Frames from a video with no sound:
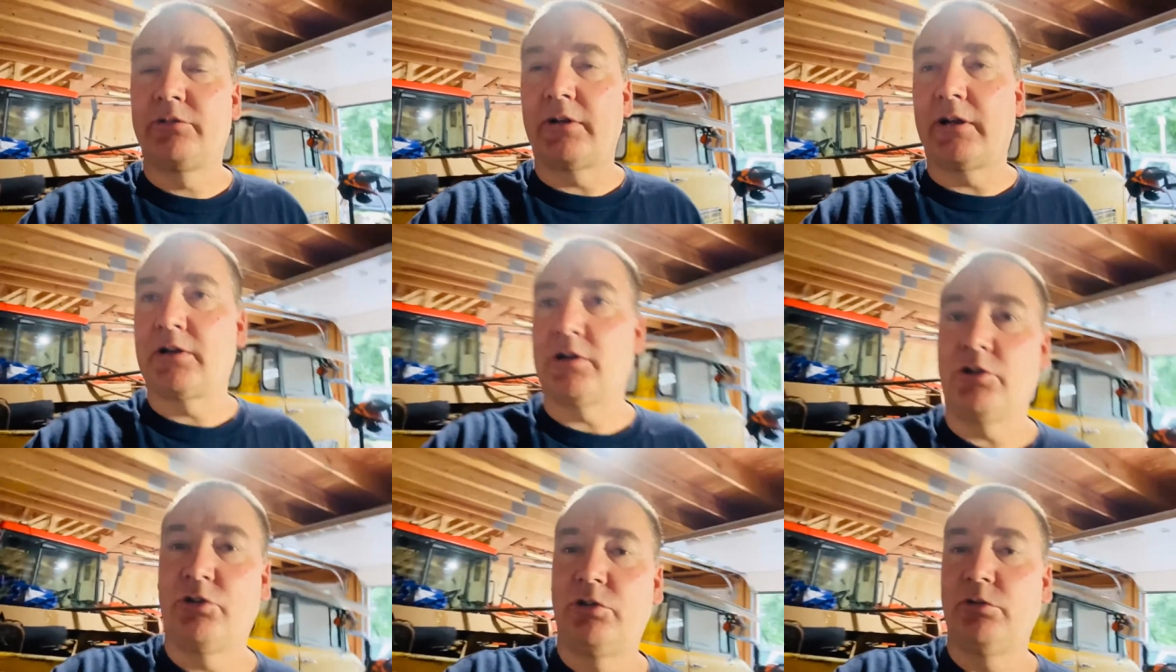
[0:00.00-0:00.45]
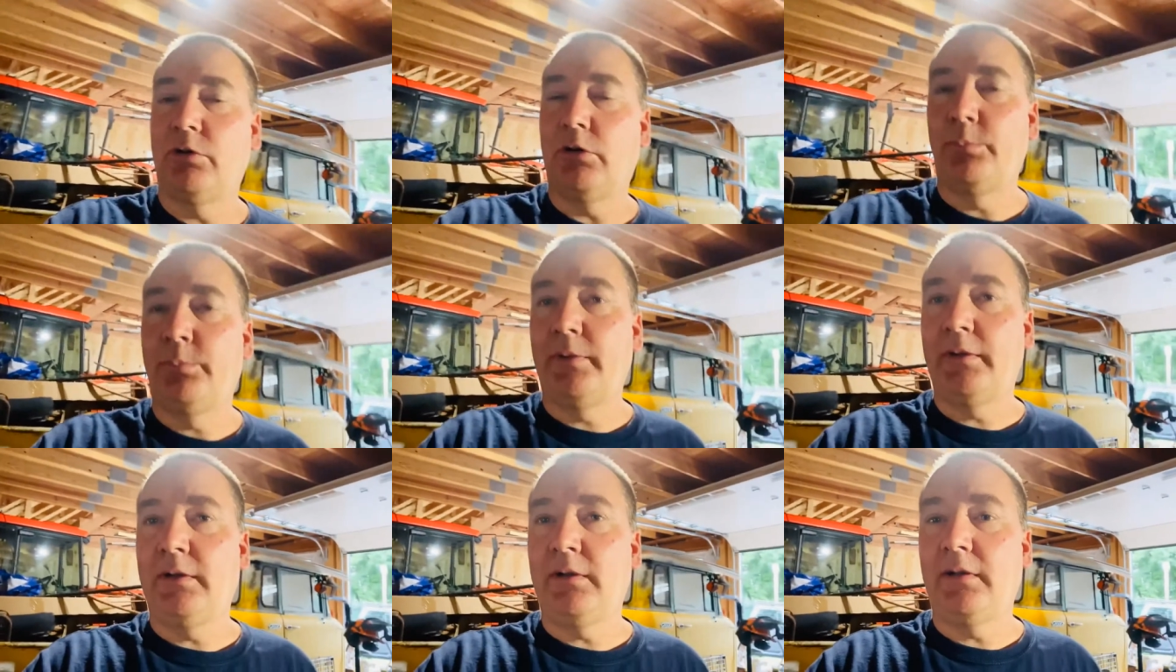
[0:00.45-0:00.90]
So I cut two
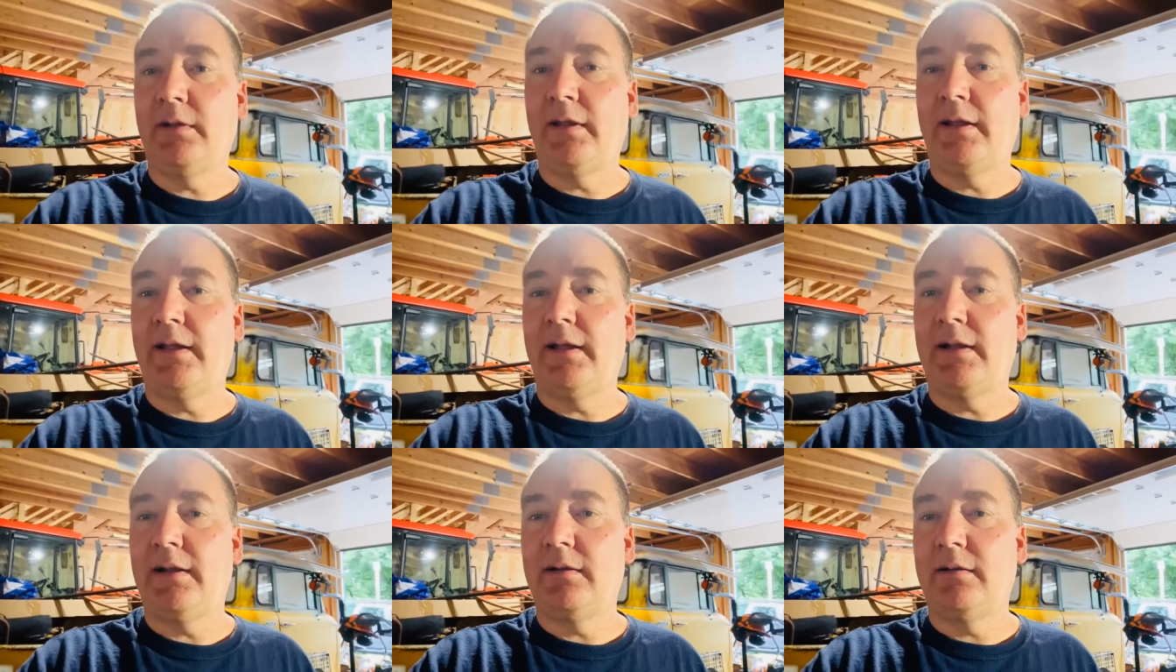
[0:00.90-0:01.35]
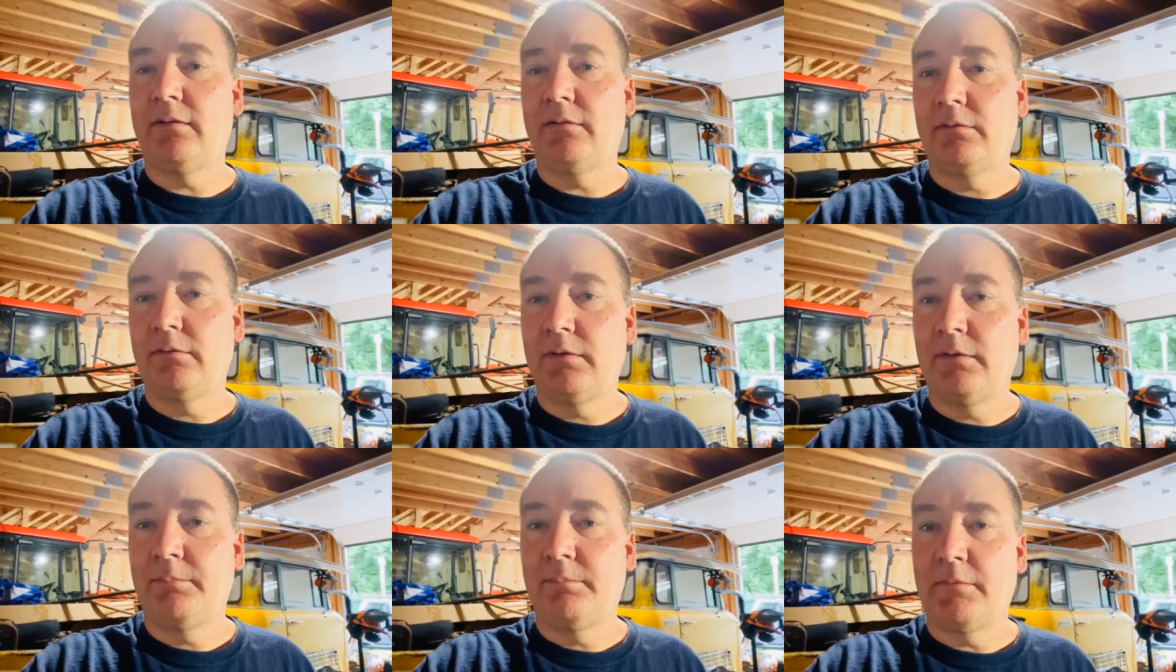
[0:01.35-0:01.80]
open and
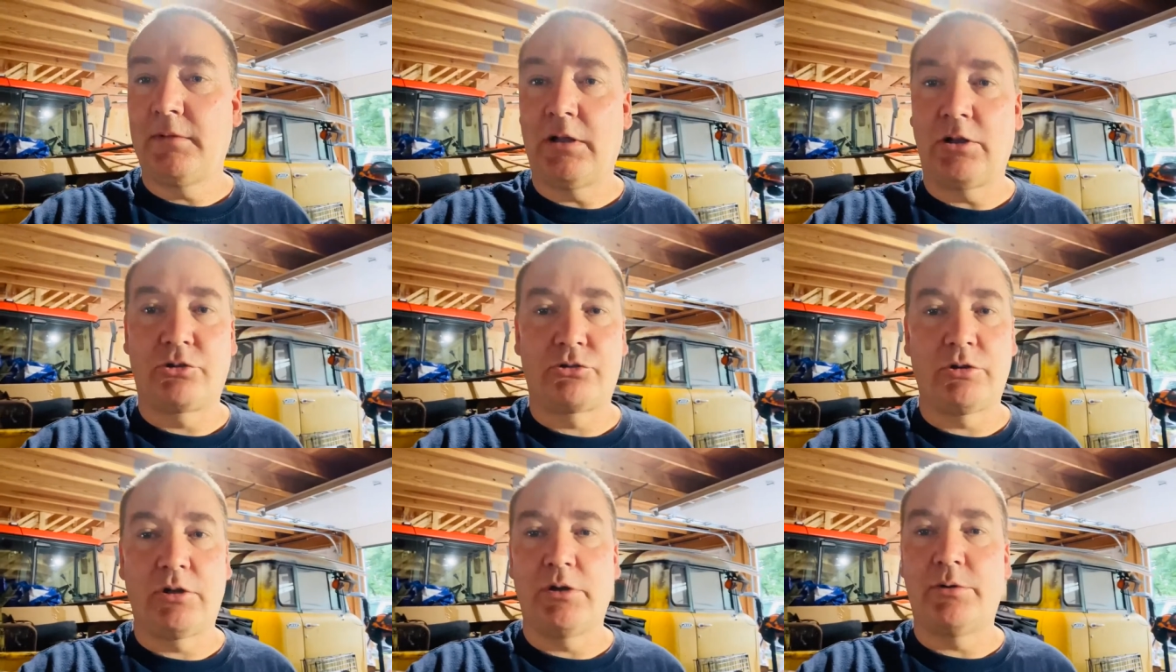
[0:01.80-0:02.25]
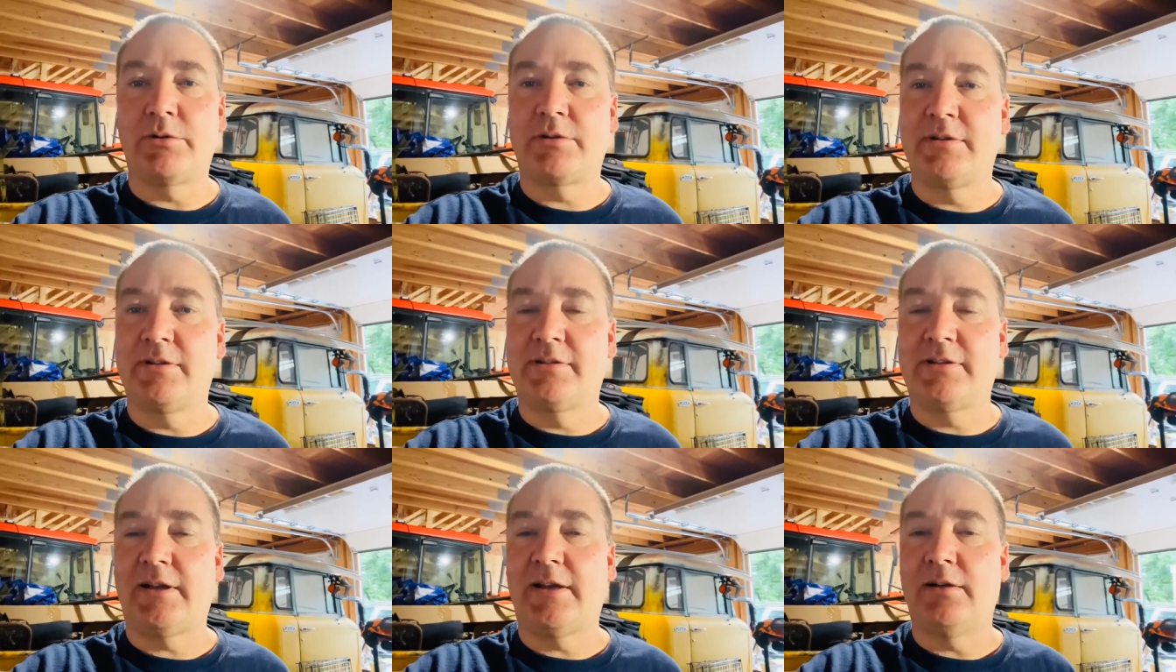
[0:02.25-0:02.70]
I'll show you what's
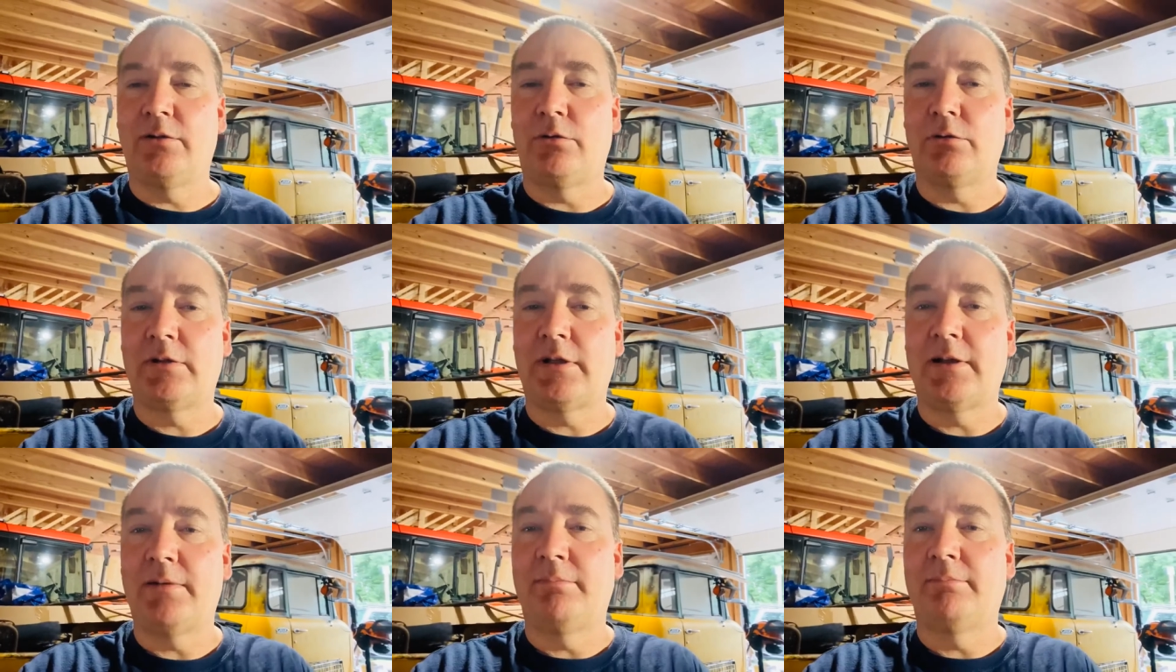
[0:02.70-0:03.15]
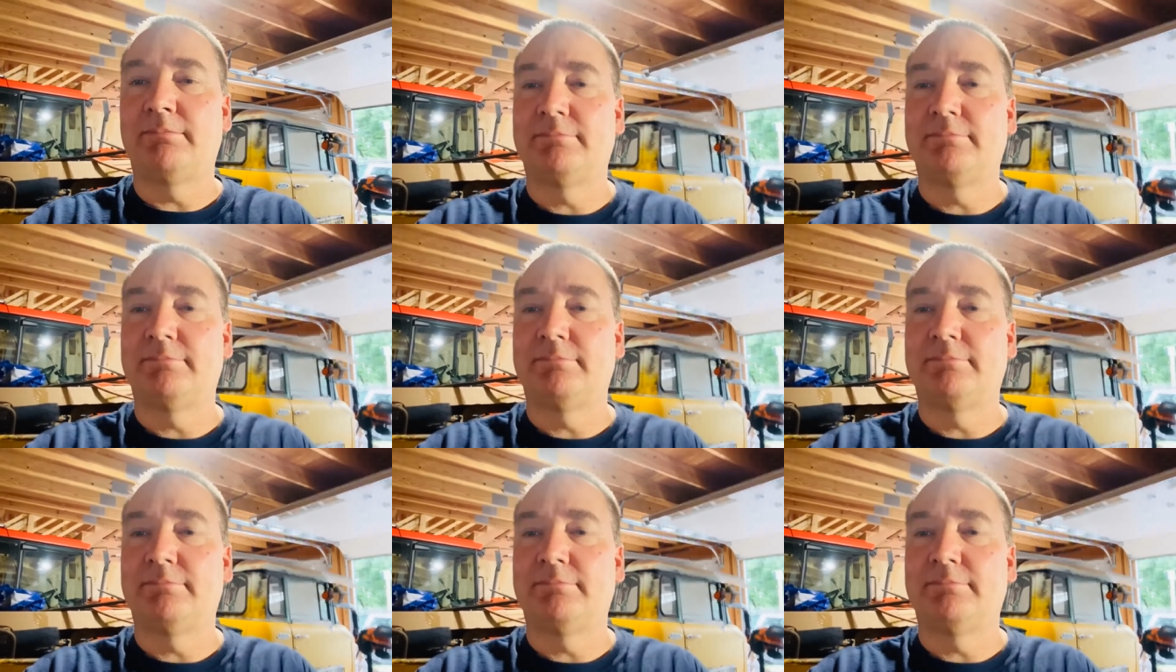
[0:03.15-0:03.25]
inside. Hold on.